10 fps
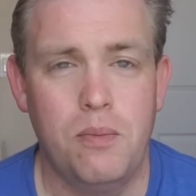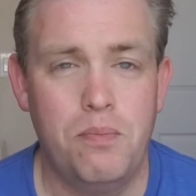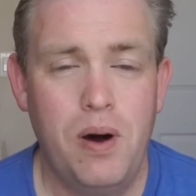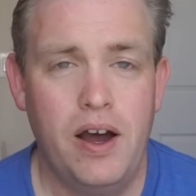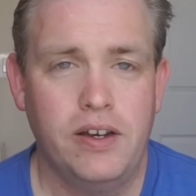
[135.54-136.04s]

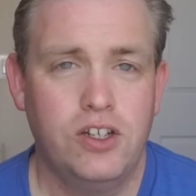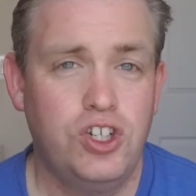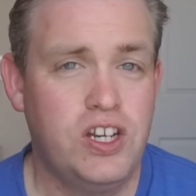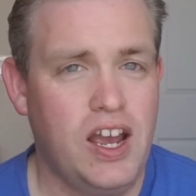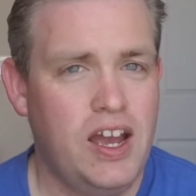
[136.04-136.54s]
but
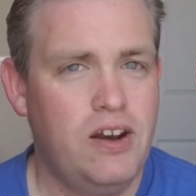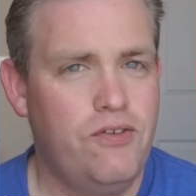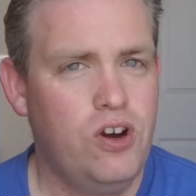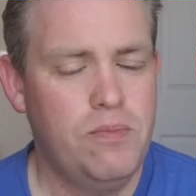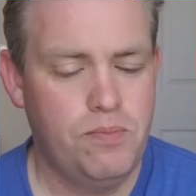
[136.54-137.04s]
she had a
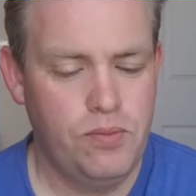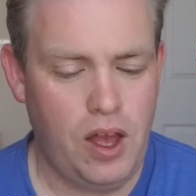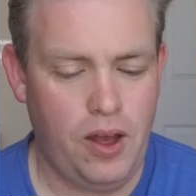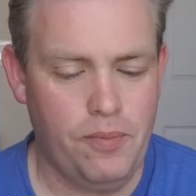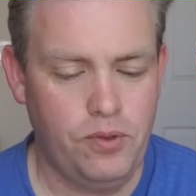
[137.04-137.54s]
very
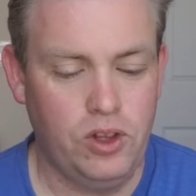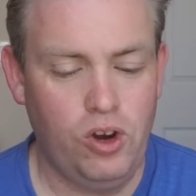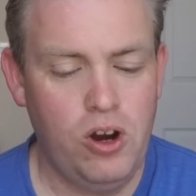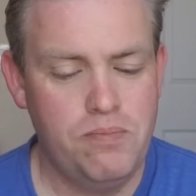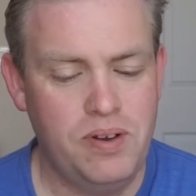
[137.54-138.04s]
um,
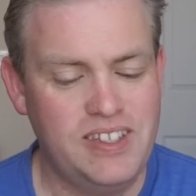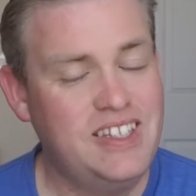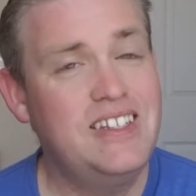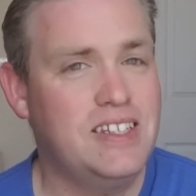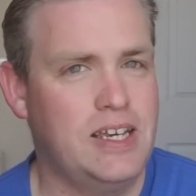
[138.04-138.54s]
Laura
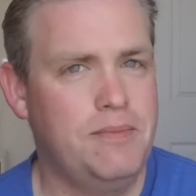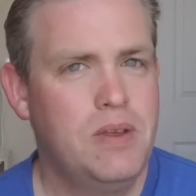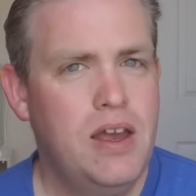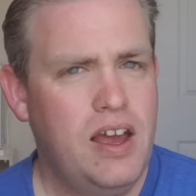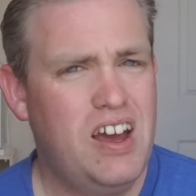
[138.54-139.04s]
Budzinski
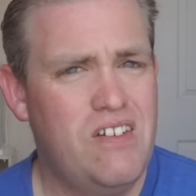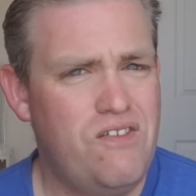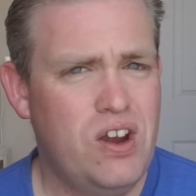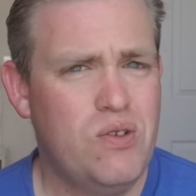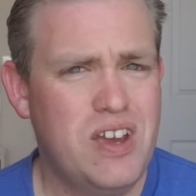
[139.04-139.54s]
had a
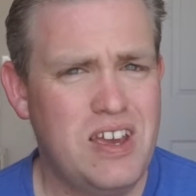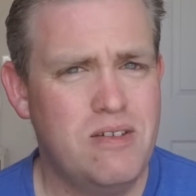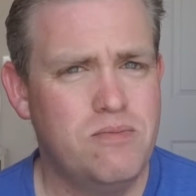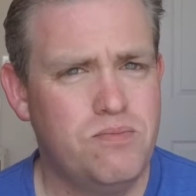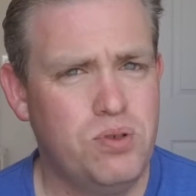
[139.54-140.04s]

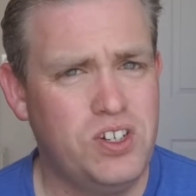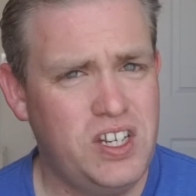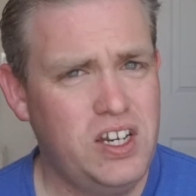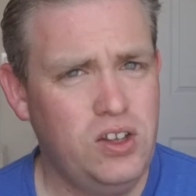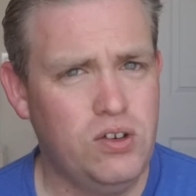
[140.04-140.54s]
very
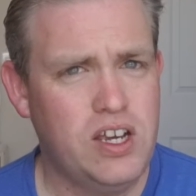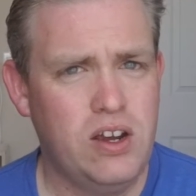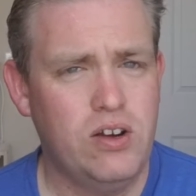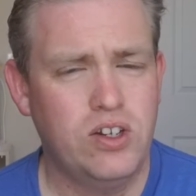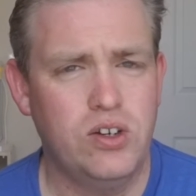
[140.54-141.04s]
particular
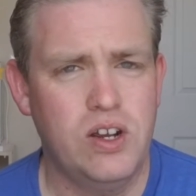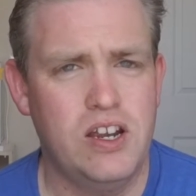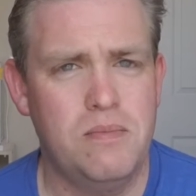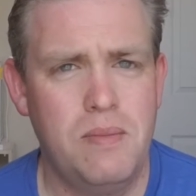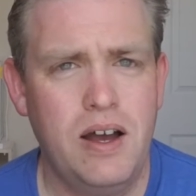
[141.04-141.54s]
character
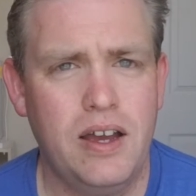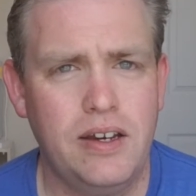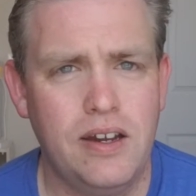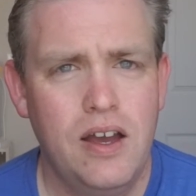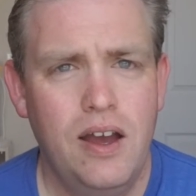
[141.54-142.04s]
in
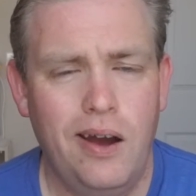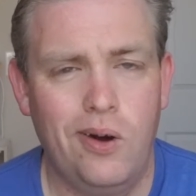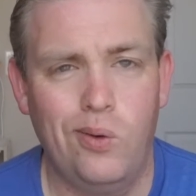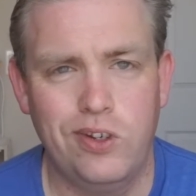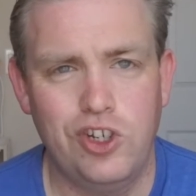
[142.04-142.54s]
mind
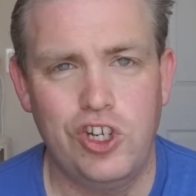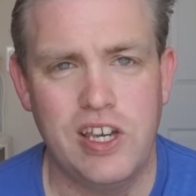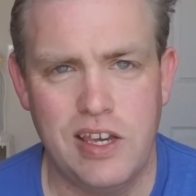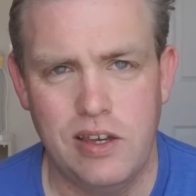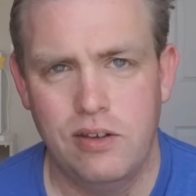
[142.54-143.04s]
uh, when
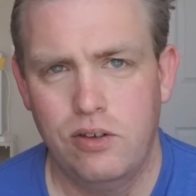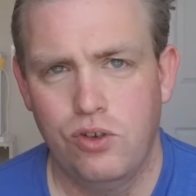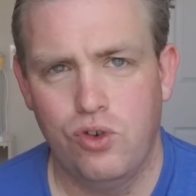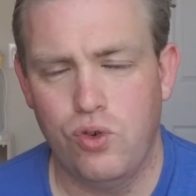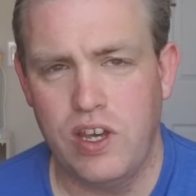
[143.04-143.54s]
she
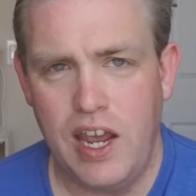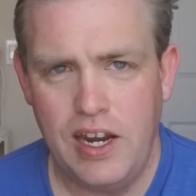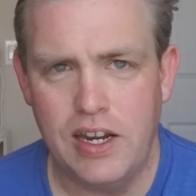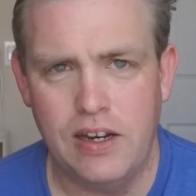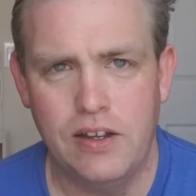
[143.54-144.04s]

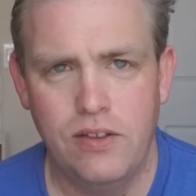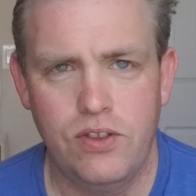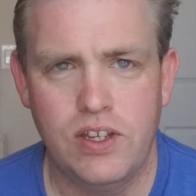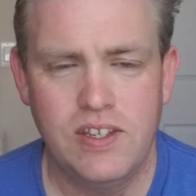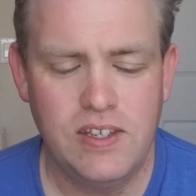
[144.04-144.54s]
created
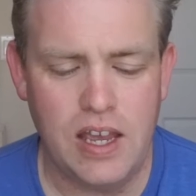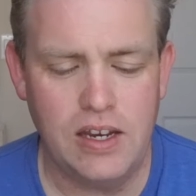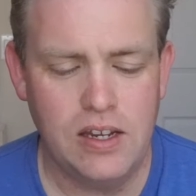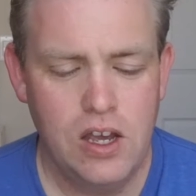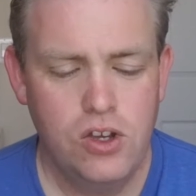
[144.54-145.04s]
this
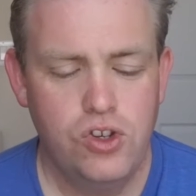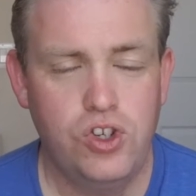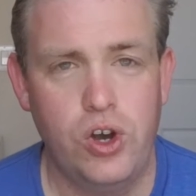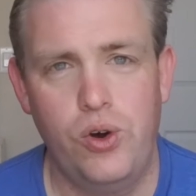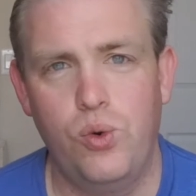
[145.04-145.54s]
scent.
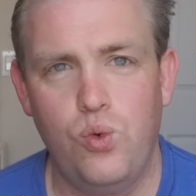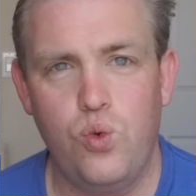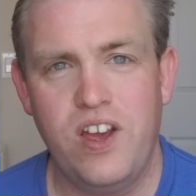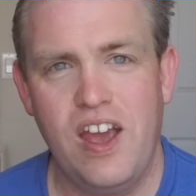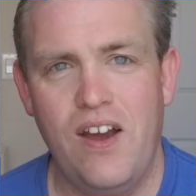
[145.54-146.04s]
So
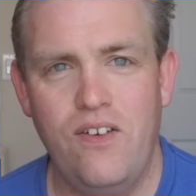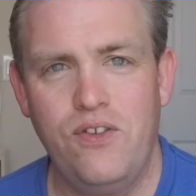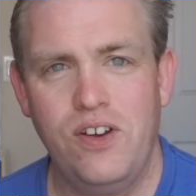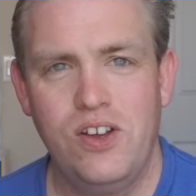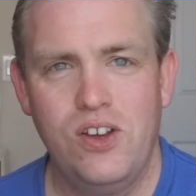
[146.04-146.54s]
we have